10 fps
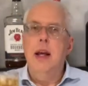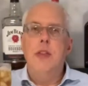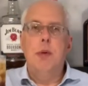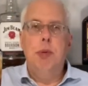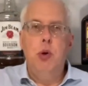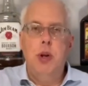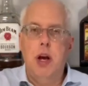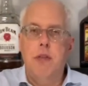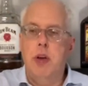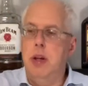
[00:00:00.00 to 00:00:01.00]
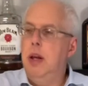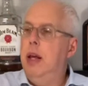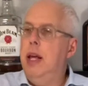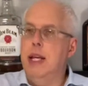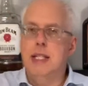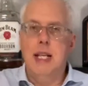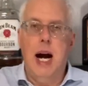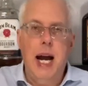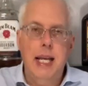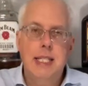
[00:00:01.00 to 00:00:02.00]
The beauty of it is the
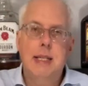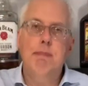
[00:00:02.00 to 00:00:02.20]
ice